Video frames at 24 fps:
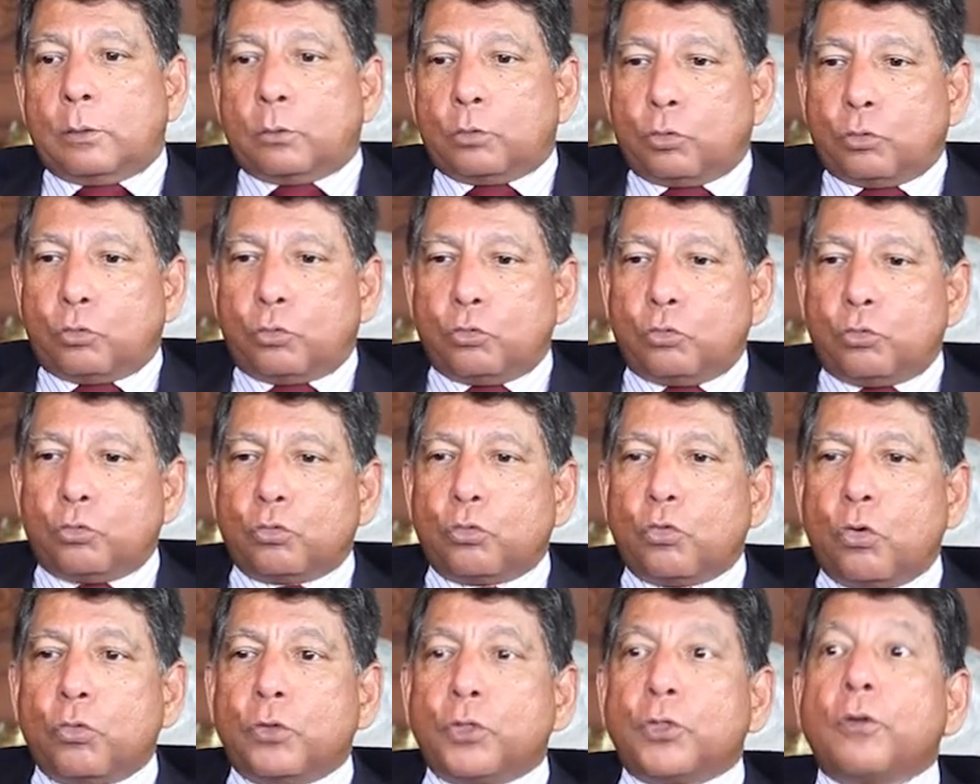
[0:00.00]
to
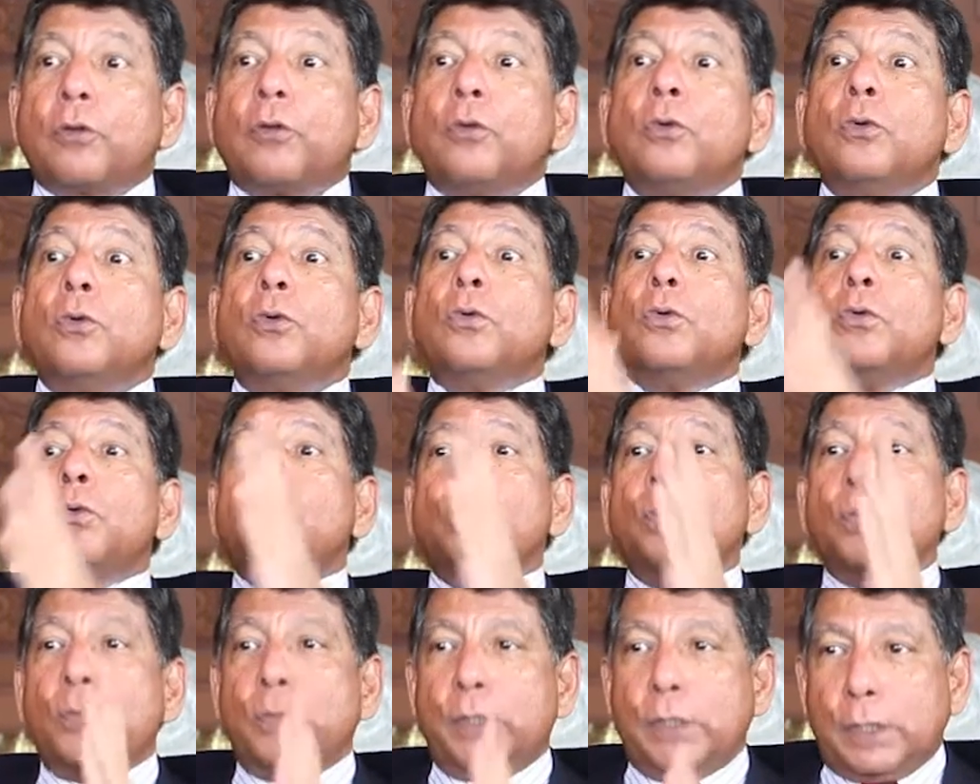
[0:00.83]
go
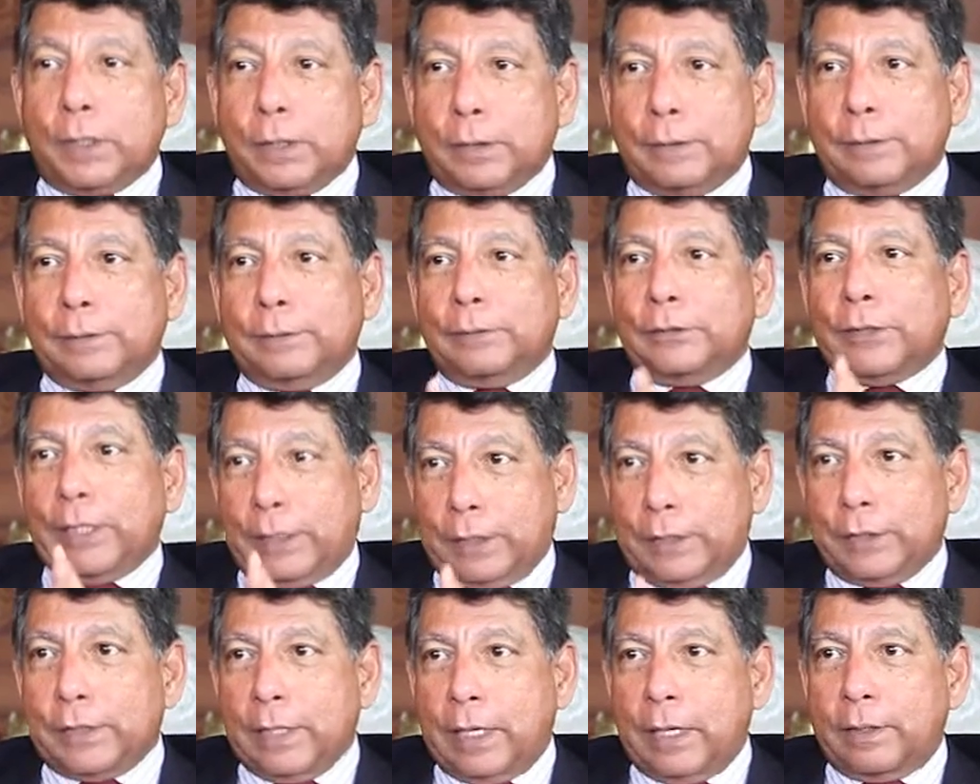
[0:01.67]
through the
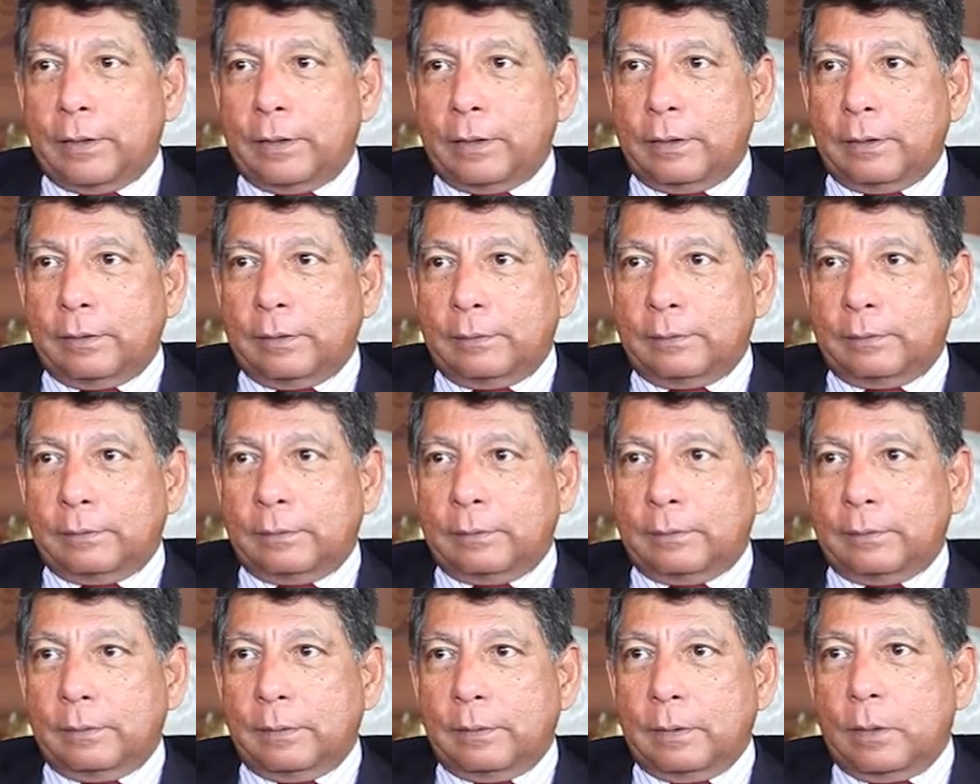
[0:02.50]
secretariat,
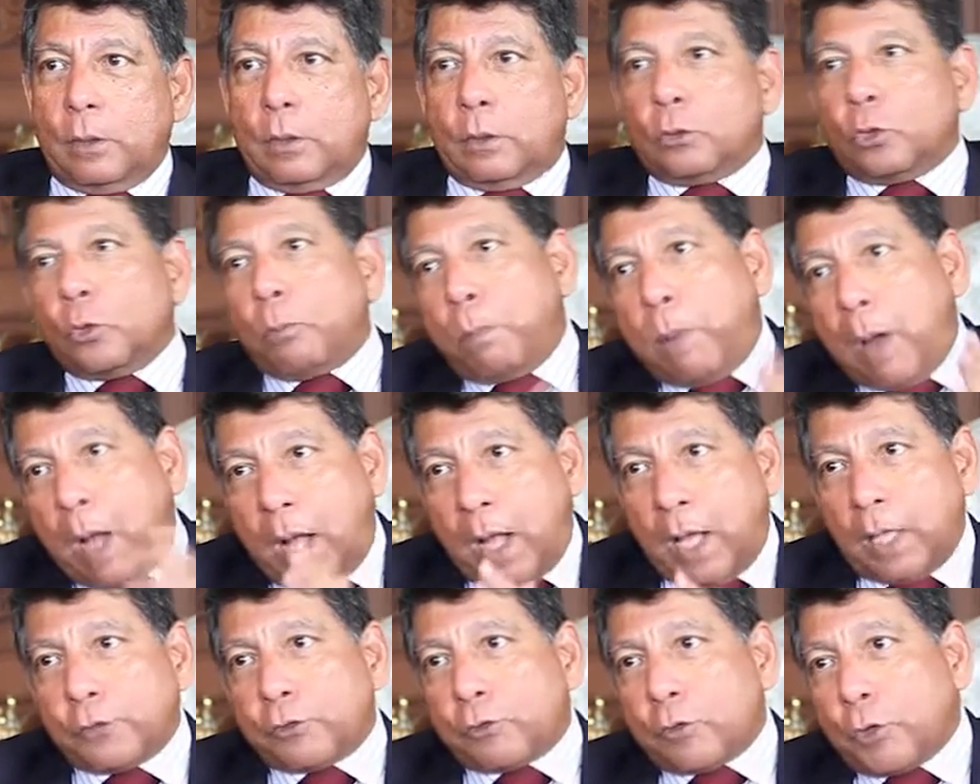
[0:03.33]
to
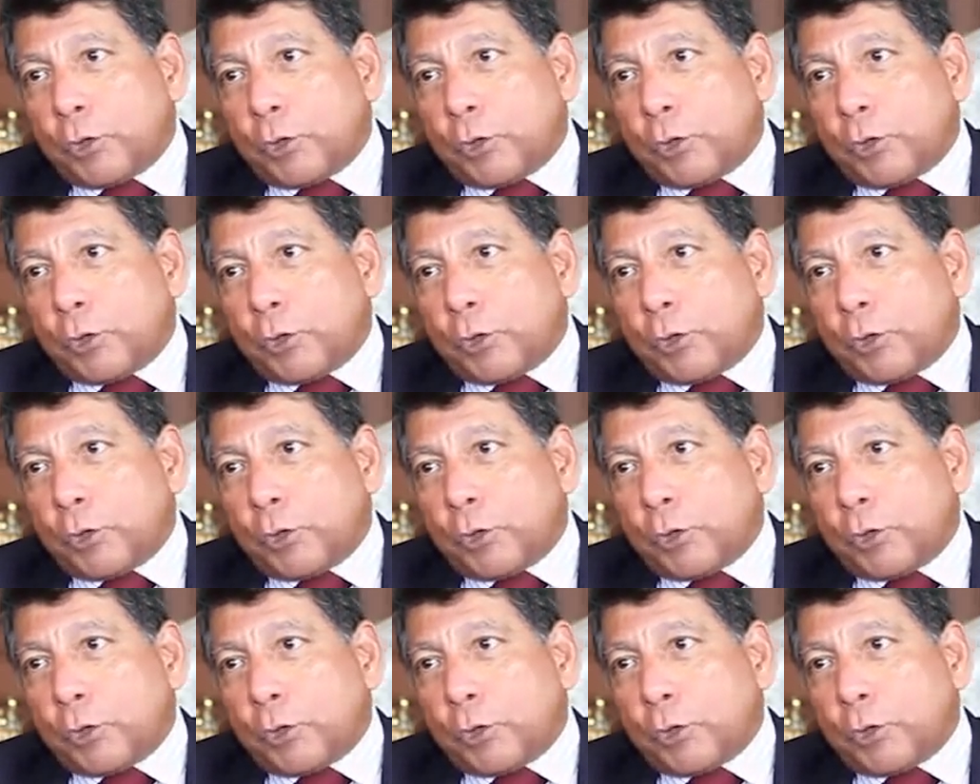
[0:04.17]
pass